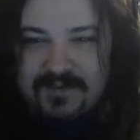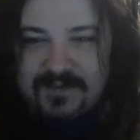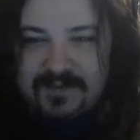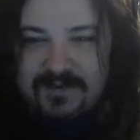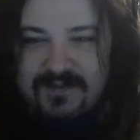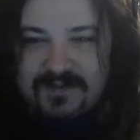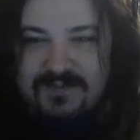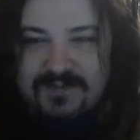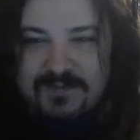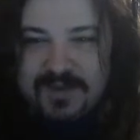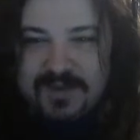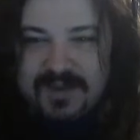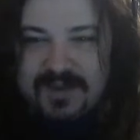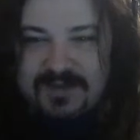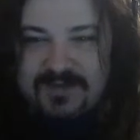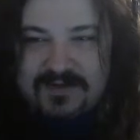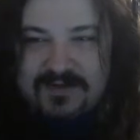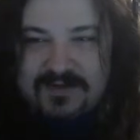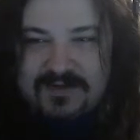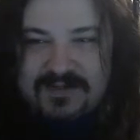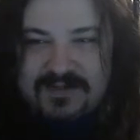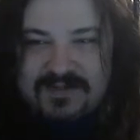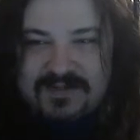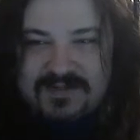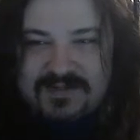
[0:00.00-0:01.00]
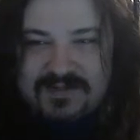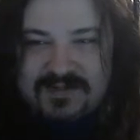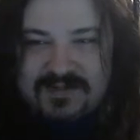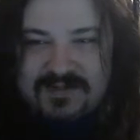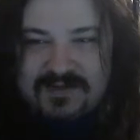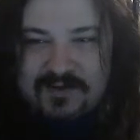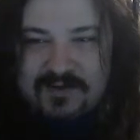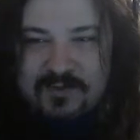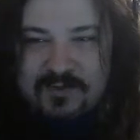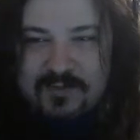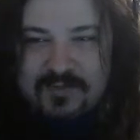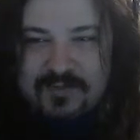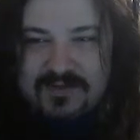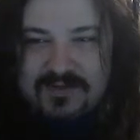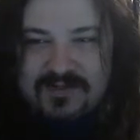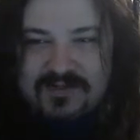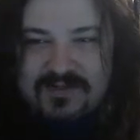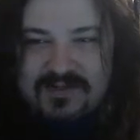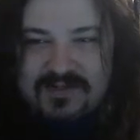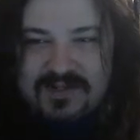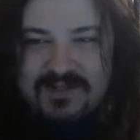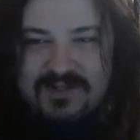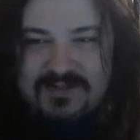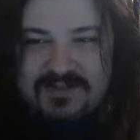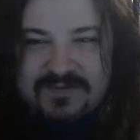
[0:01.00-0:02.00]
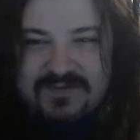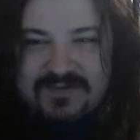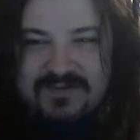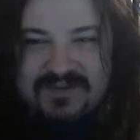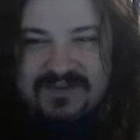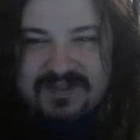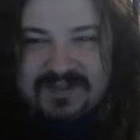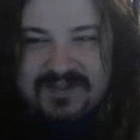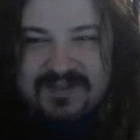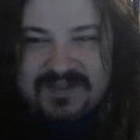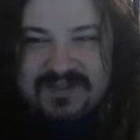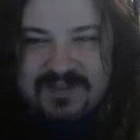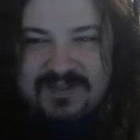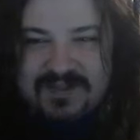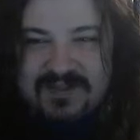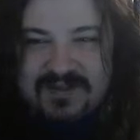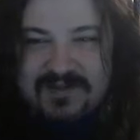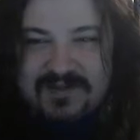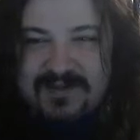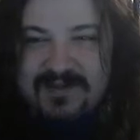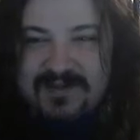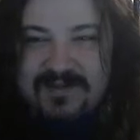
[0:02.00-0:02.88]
It's bad news you didn't open the chest with the key?